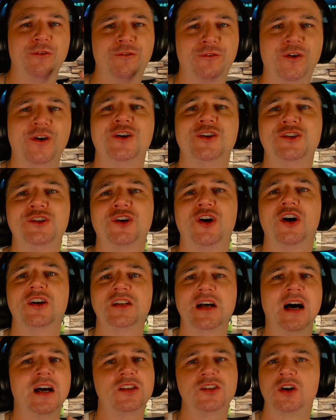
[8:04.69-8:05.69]
first
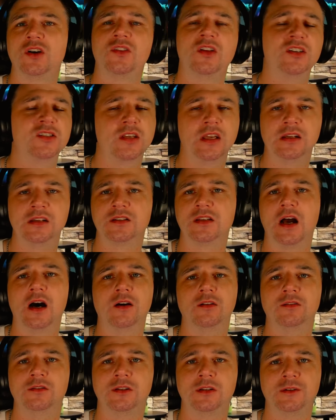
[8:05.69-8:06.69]
choice. I turned those deals
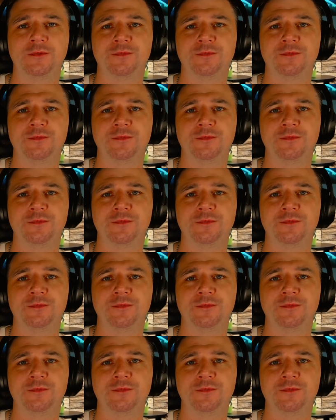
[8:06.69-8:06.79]
down.